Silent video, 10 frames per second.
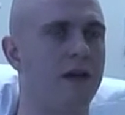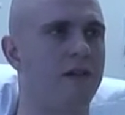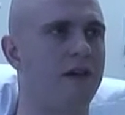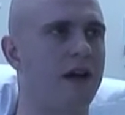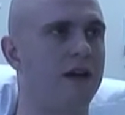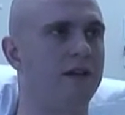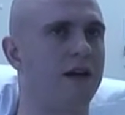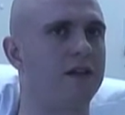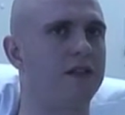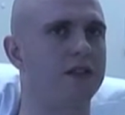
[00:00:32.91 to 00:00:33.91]
I've had
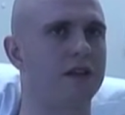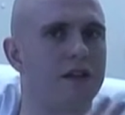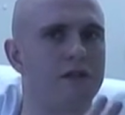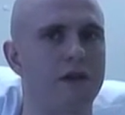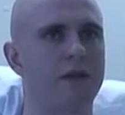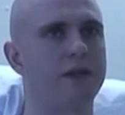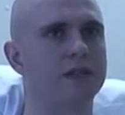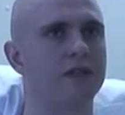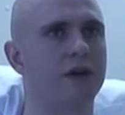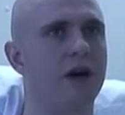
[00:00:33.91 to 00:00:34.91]
just under 3
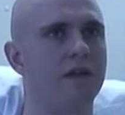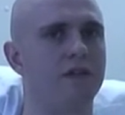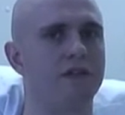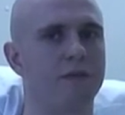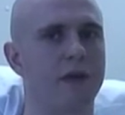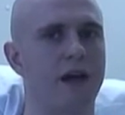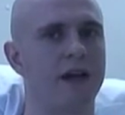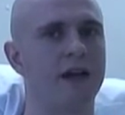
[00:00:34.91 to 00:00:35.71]
weeks to recover from that,